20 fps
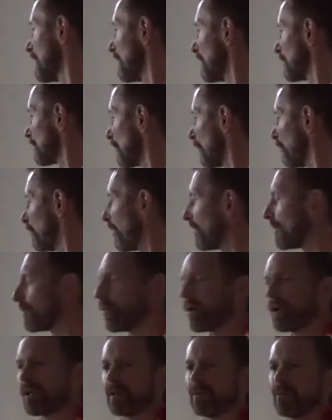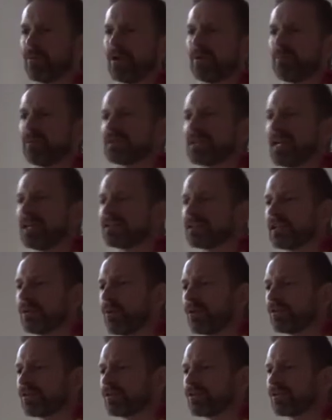So, but what Patanjali
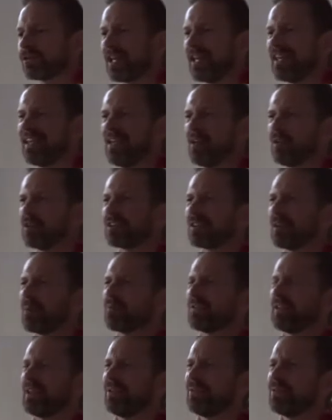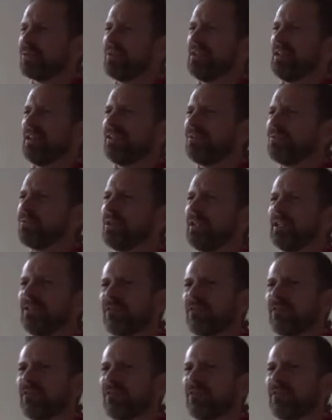wants to say here is something really, really